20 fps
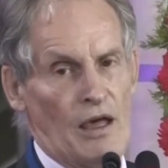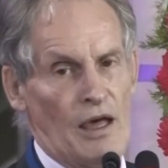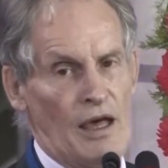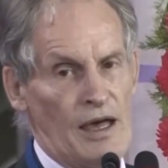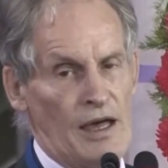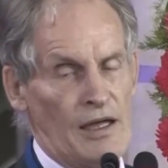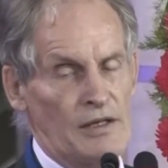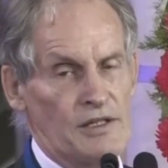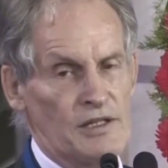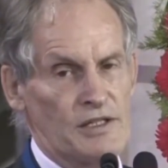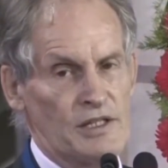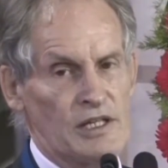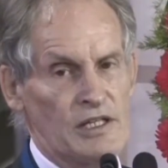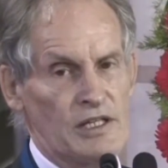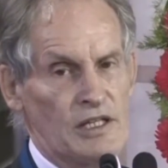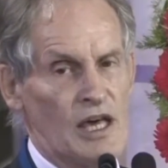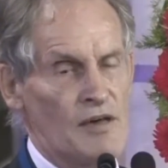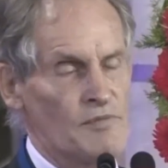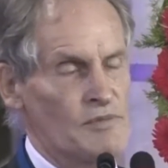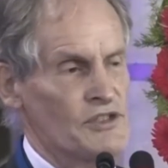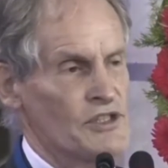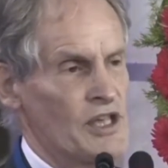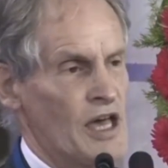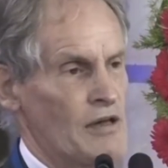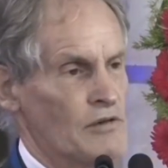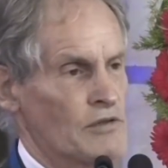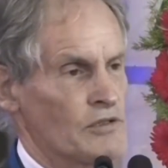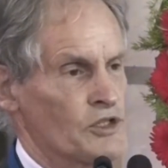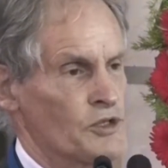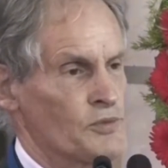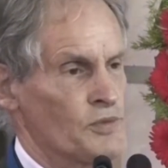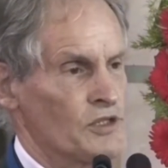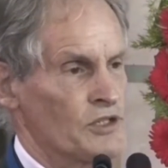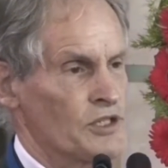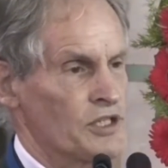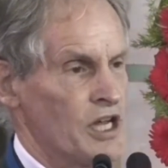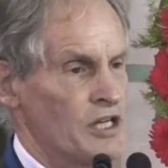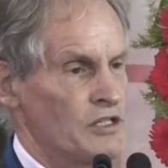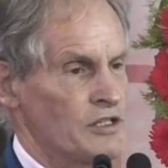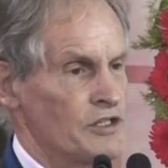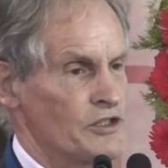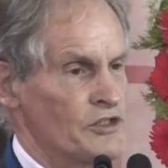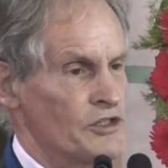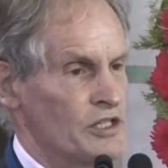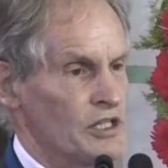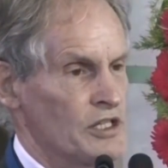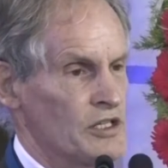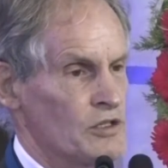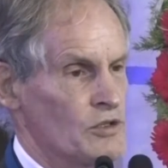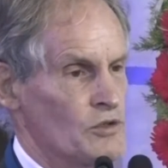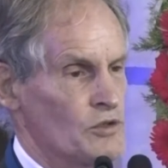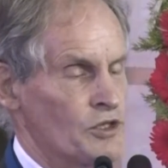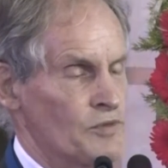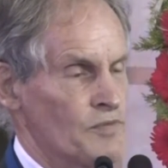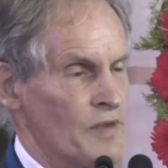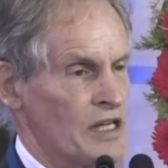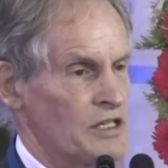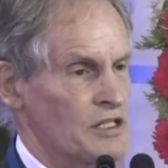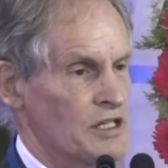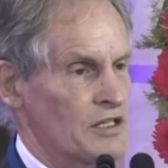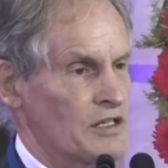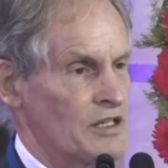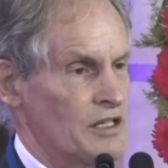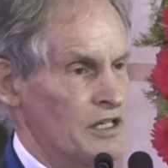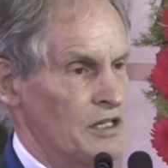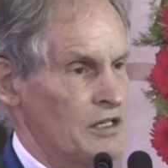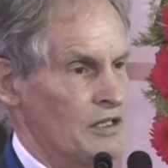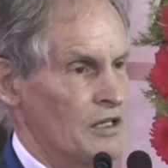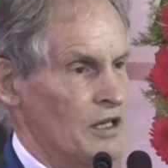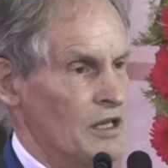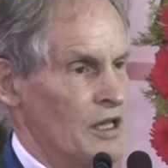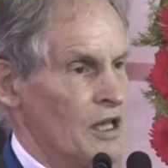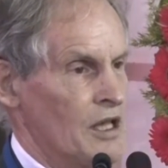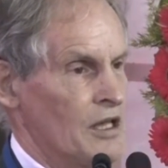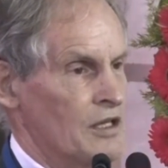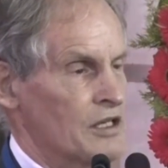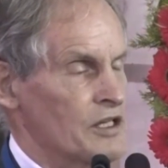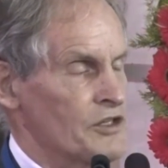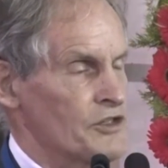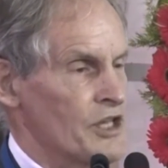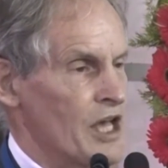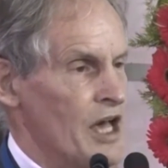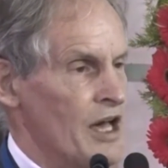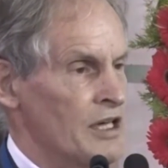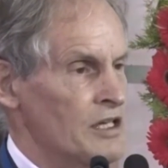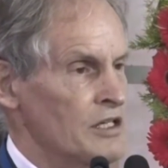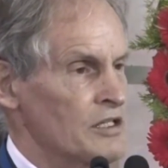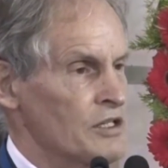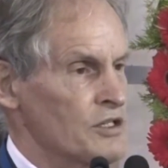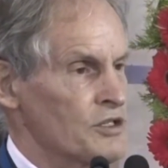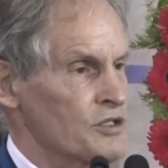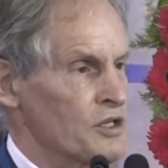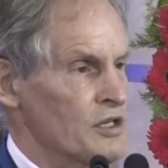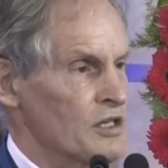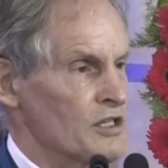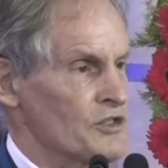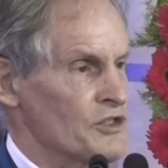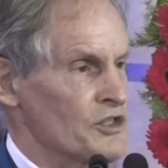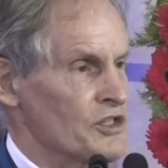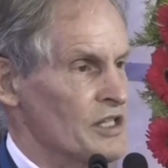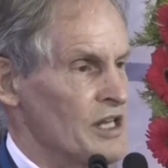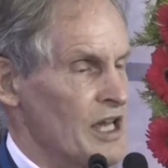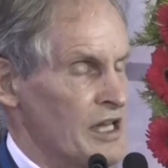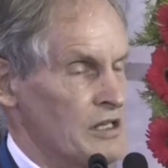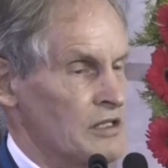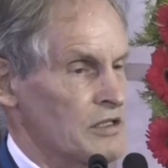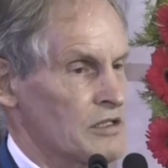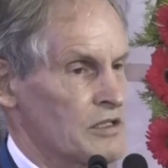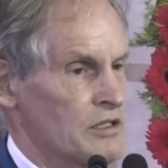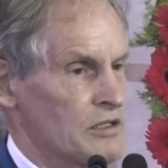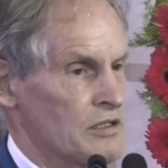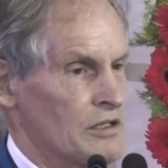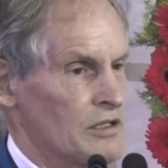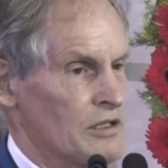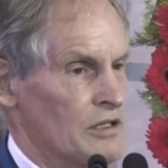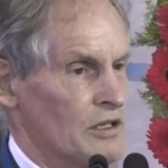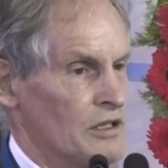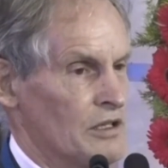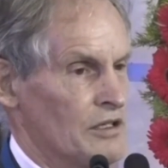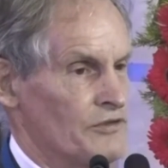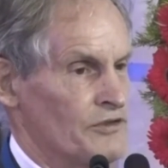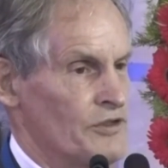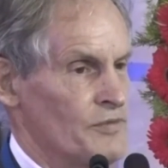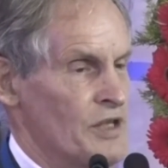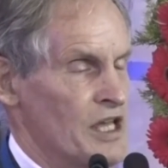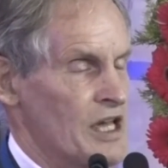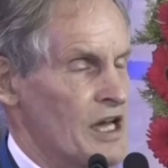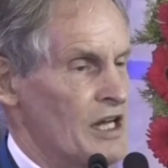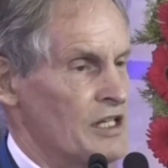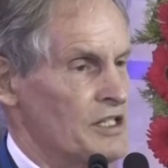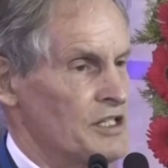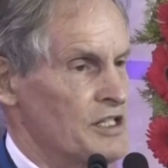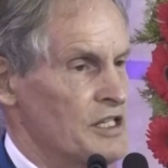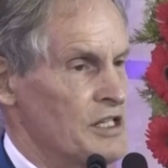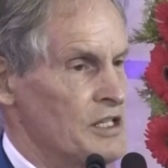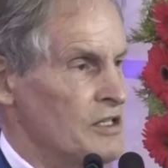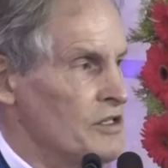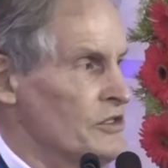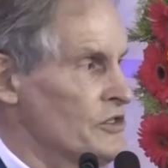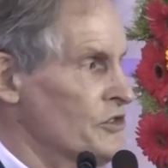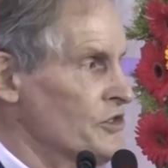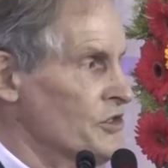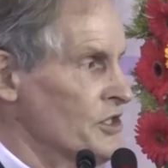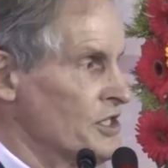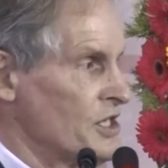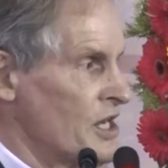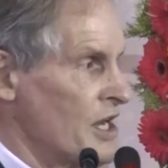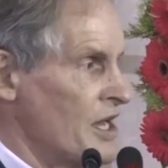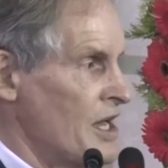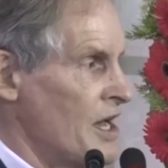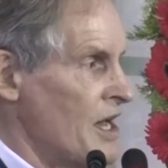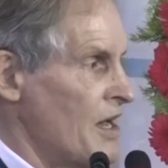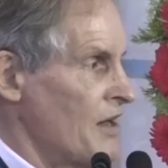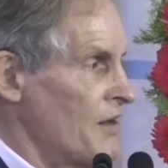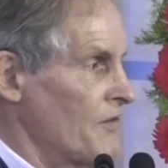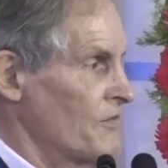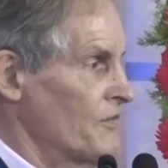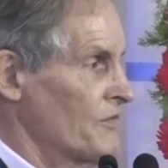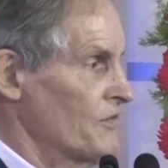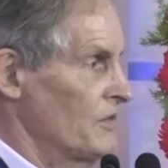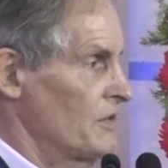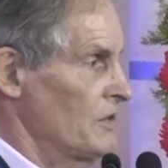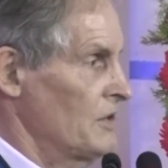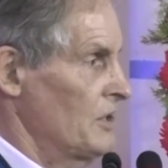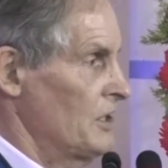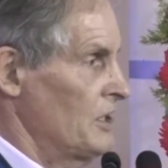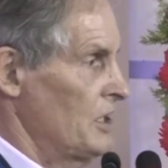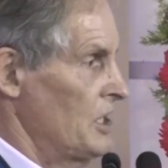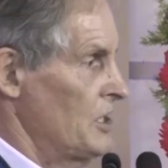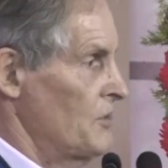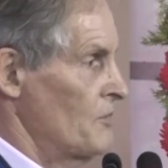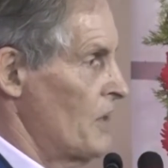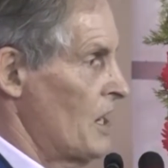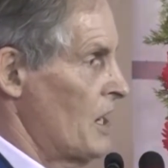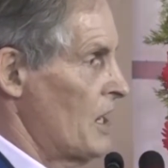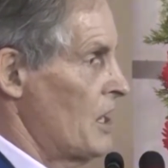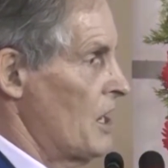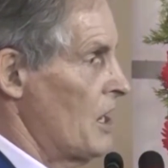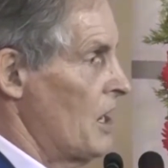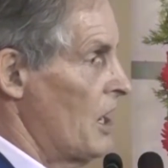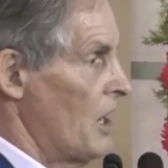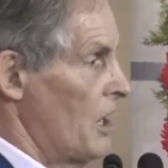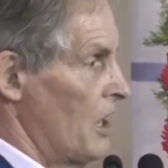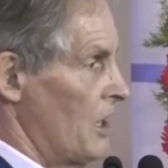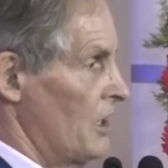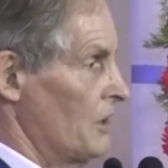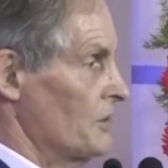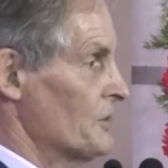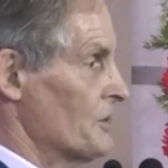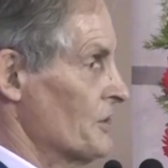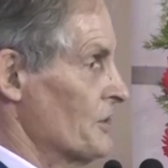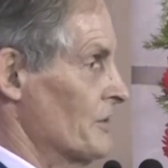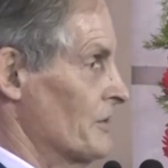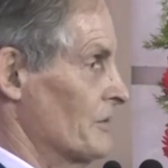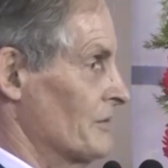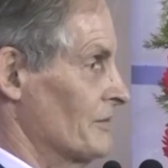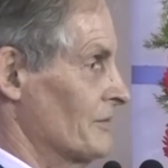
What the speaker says: And it comes out spontaneously and automatically because I can translate from the ideas that I have in my heart